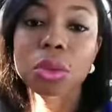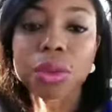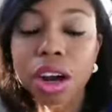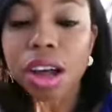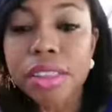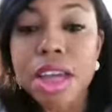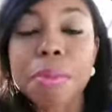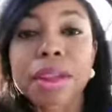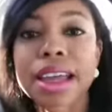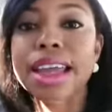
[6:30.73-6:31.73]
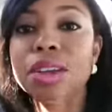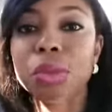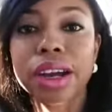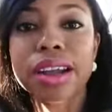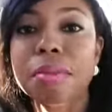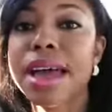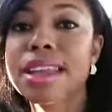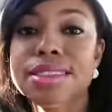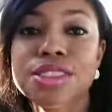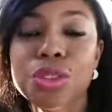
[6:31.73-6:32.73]
When we're on that plane, we're in a
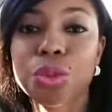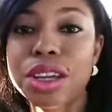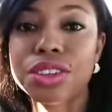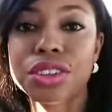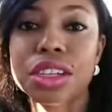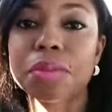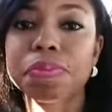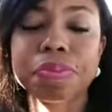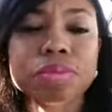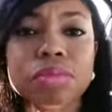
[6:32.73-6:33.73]
bad situation,